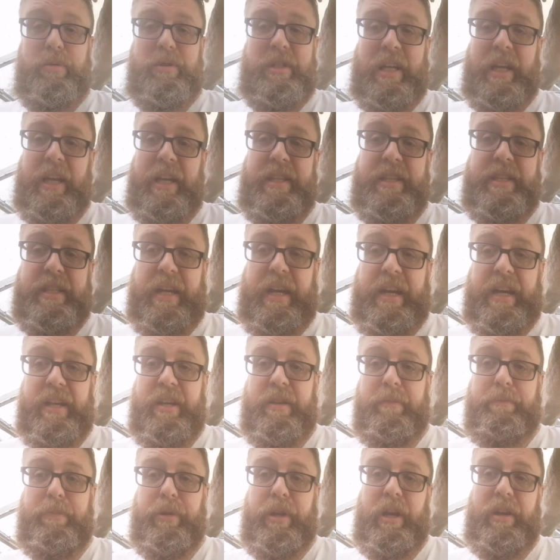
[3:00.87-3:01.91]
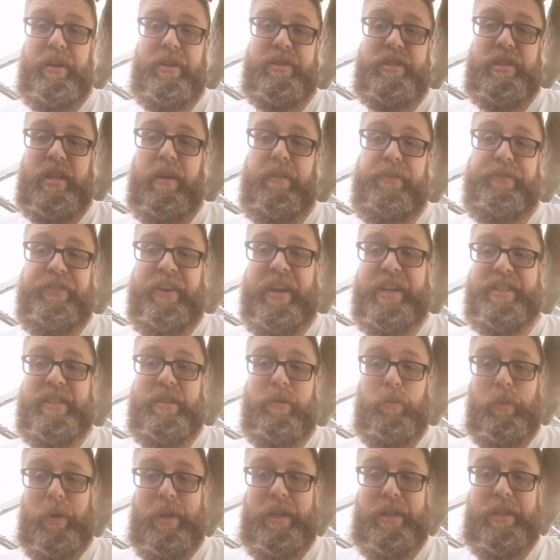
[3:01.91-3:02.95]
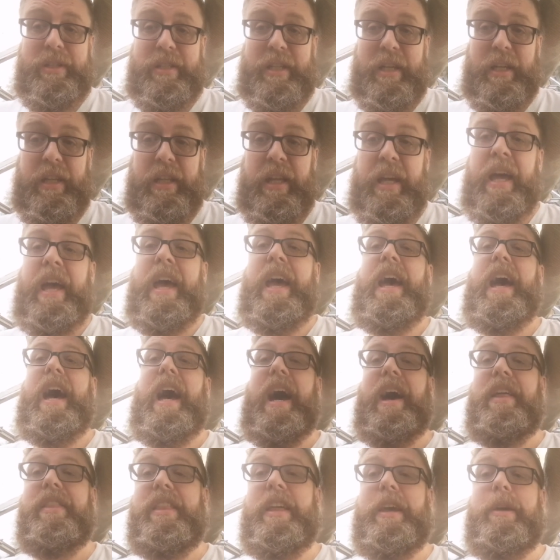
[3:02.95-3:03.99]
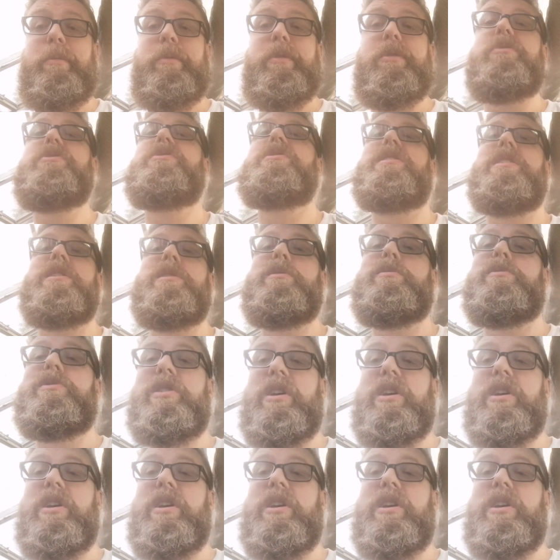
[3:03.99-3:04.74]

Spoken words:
you'll take it inside, put it on a south-facing windowsill, and they will still